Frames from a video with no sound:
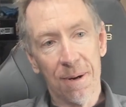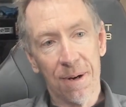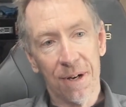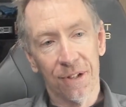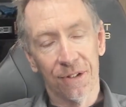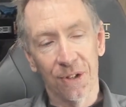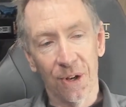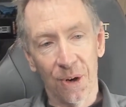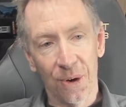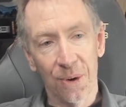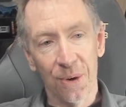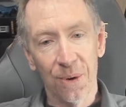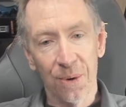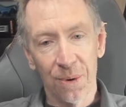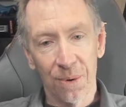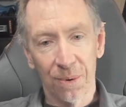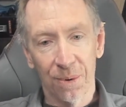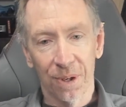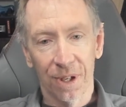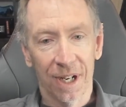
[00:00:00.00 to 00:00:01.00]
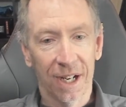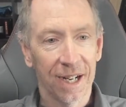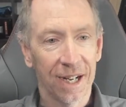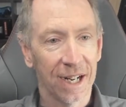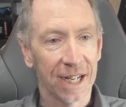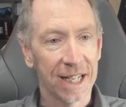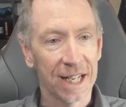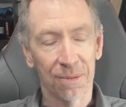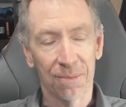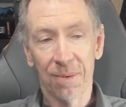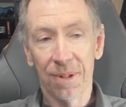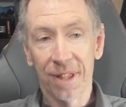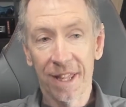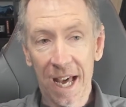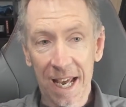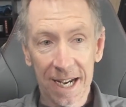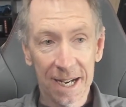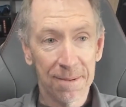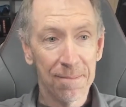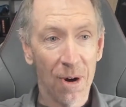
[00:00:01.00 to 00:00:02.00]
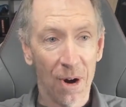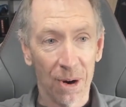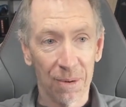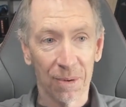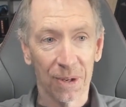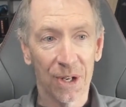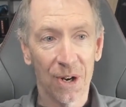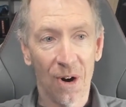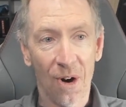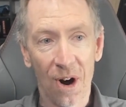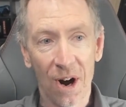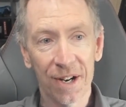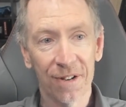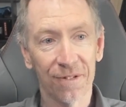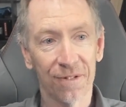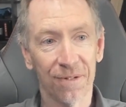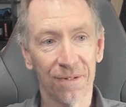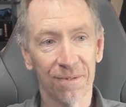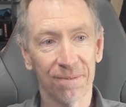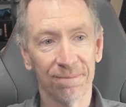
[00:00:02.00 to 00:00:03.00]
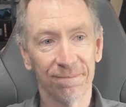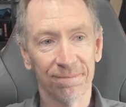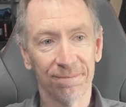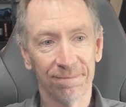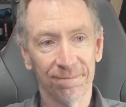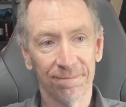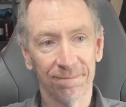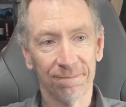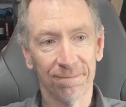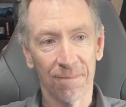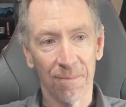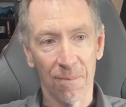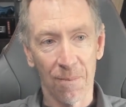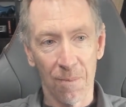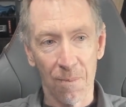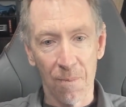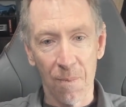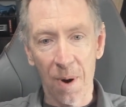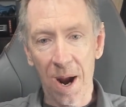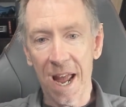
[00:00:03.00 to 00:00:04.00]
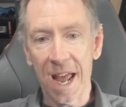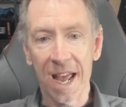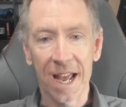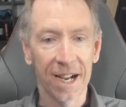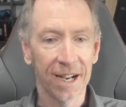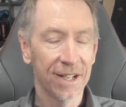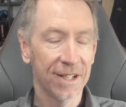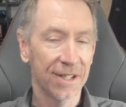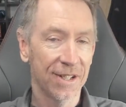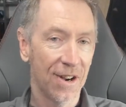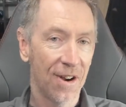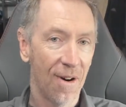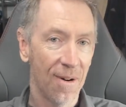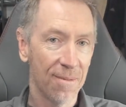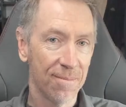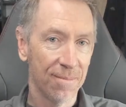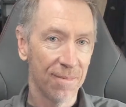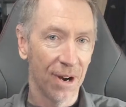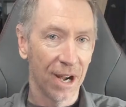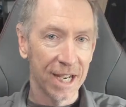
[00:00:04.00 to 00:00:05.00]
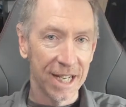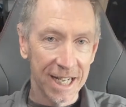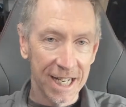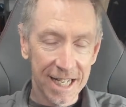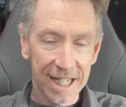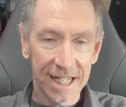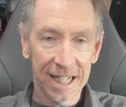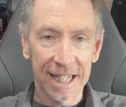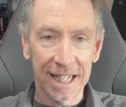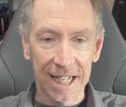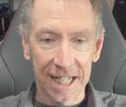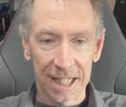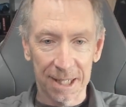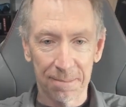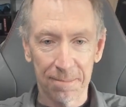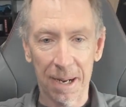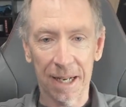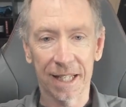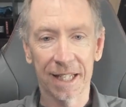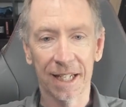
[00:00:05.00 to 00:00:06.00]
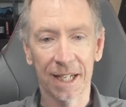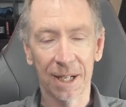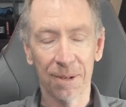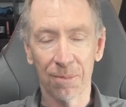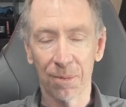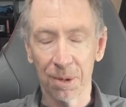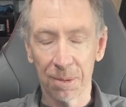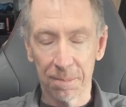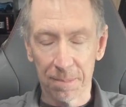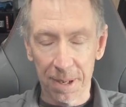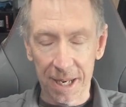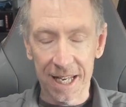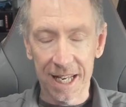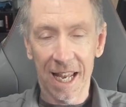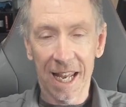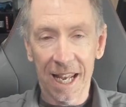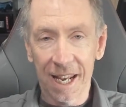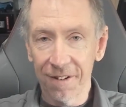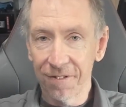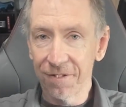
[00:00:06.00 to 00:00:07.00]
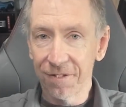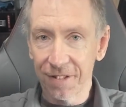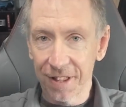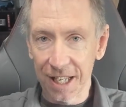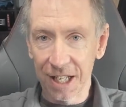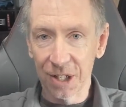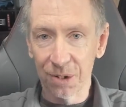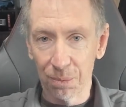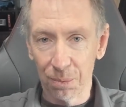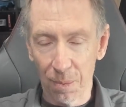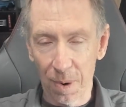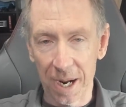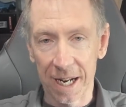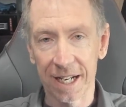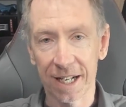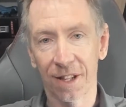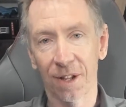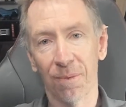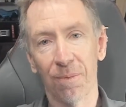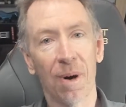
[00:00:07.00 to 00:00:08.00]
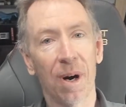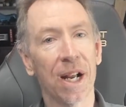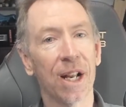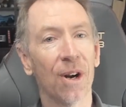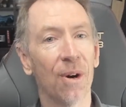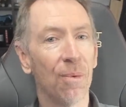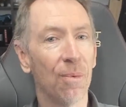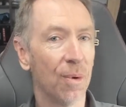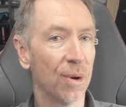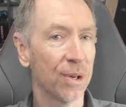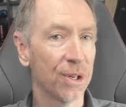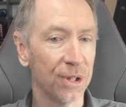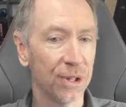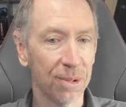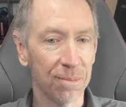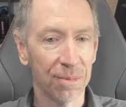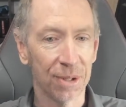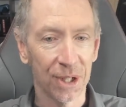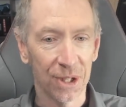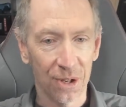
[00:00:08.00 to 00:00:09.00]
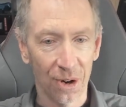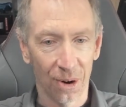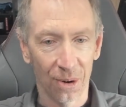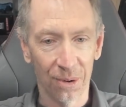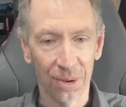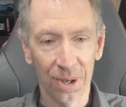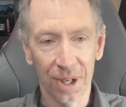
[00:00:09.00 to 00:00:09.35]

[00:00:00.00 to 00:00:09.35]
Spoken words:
So with that in mind, we're kind of where I initially expected it would be if things went the way I wanted them to go.